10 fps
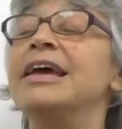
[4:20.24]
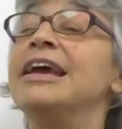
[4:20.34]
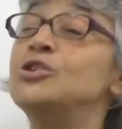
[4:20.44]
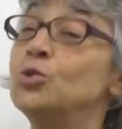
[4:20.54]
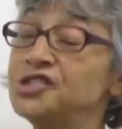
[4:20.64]

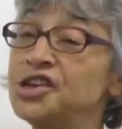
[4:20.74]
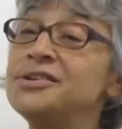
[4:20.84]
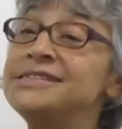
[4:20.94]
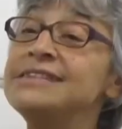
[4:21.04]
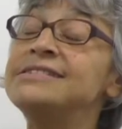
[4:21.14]
It also
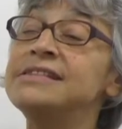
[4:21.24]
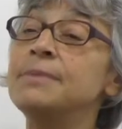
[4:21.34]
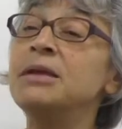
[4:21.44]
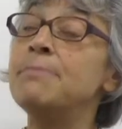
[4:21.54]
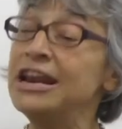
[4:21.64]
assists
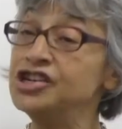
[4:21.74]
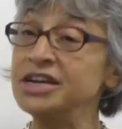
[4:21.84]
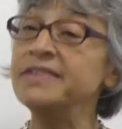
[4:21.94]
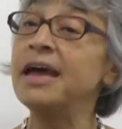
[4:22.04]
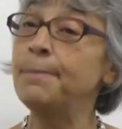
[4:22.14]
them in
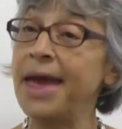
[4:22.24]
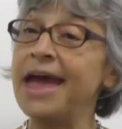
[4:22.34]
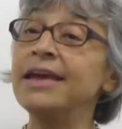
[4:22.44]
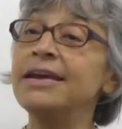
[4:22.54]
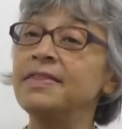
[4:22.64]
managing their
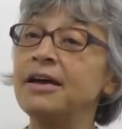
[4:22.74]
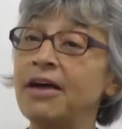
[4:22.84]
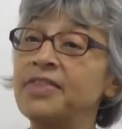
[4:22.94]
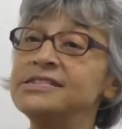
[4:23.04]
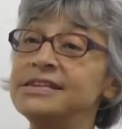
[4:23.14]
pain and their
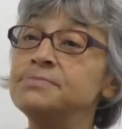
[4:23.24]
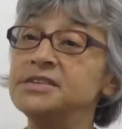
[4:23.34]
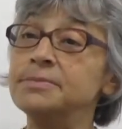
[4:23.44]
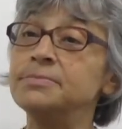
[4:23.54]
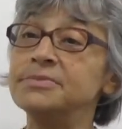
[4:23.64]
other
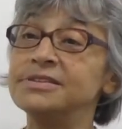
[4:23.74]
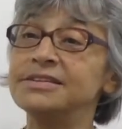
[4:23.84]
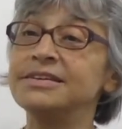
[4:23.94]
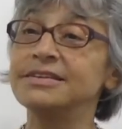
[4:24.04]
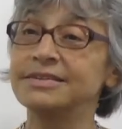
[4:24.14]
symptoms.